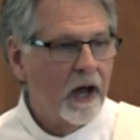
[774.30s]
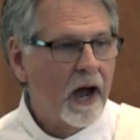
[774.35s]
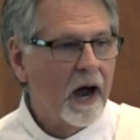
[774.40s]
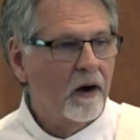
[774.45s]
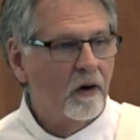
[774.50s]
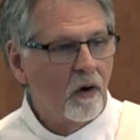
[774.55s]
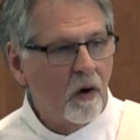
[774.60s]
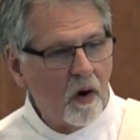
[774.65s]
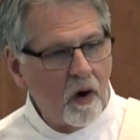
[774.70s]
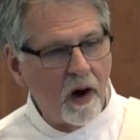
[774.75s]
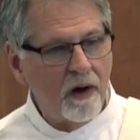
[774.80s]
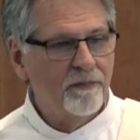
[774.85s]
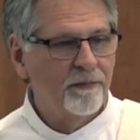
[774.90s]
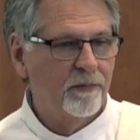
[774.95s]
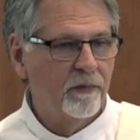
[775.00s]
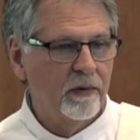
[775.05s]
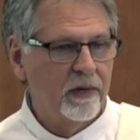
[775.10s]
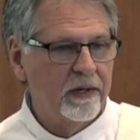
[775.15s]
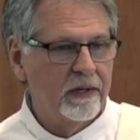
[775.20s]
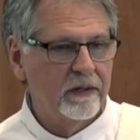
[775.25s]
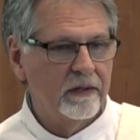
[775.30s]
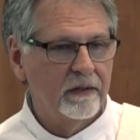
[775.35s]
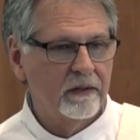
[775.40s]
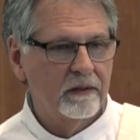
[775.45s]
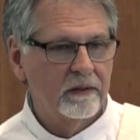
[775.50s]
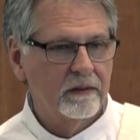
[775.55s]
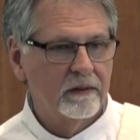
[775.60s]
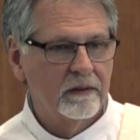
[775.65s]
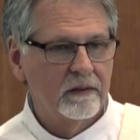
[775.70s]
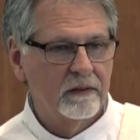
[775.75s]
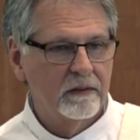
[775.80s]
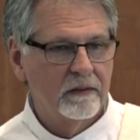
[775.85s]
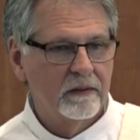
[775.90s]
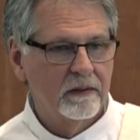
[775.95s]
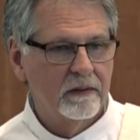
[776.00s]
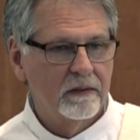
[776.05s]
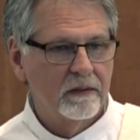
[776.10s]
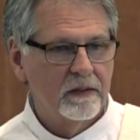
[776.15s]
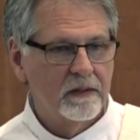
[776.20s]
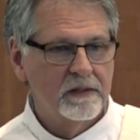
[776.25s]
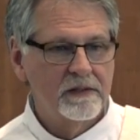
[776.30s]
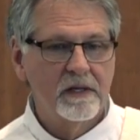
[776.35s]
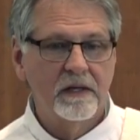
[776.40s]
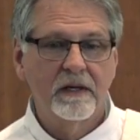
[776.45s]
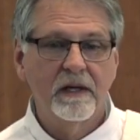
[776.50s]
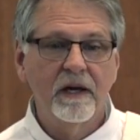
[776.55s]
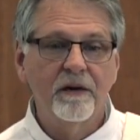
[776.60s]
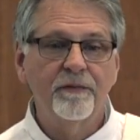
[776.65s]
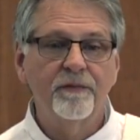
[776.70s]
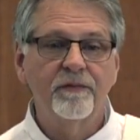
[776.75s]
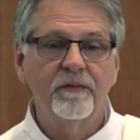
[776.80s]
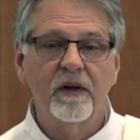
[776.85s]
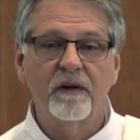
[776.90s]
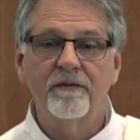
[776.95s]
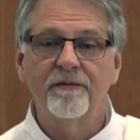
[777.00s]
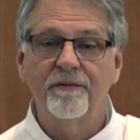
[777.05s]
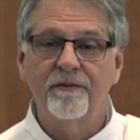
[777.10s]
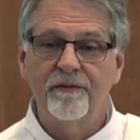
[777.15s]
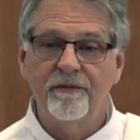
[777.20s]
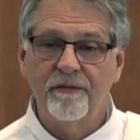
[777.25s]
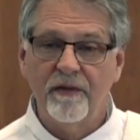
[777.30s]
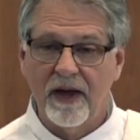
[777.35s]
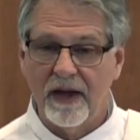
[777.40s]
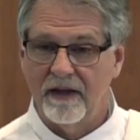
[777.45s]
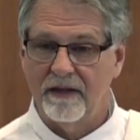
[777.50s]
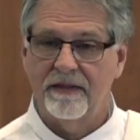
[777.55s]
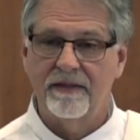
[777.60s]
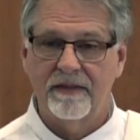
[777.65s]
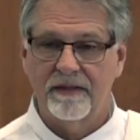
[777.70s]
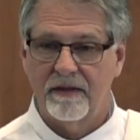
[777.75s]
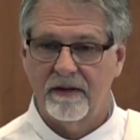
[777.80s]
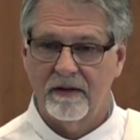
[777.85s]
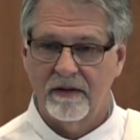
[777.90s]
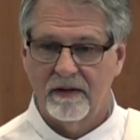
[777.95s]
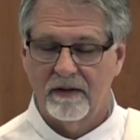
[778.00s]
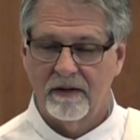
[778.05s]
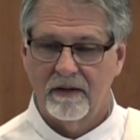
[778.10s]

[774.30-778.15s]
Our offering is a gift of faith.